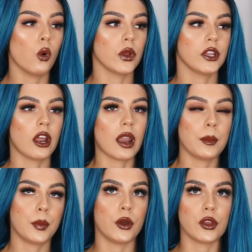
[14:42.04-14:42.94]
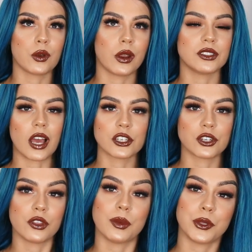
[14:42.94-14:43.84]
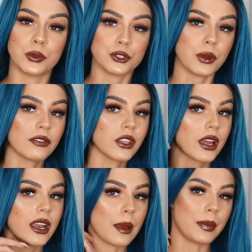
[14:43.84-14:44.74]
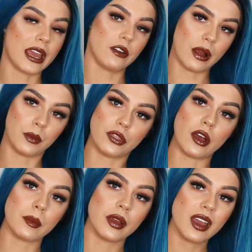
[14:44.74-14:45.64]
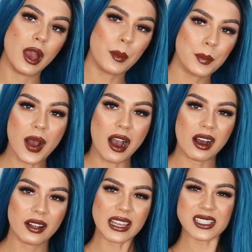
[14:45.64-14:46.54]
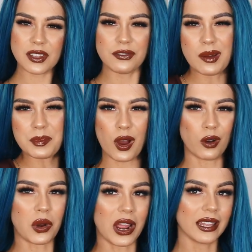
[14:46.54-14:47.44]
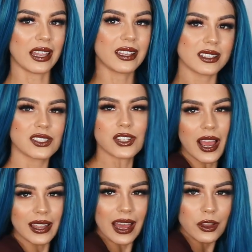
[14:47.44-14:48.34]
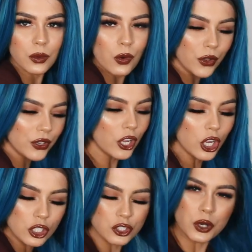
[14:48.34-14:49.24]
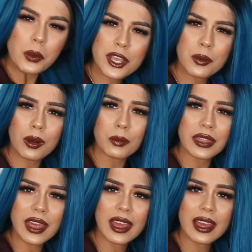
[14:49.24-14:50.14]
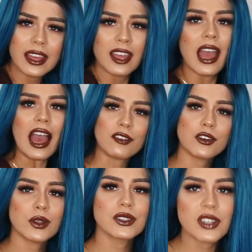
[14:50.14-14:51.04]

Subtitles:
or you know, like put your own touch on them, you do have to kind of like play around with them. But that's the fun part, right? Like, style it how you want, do what you want with it, have a good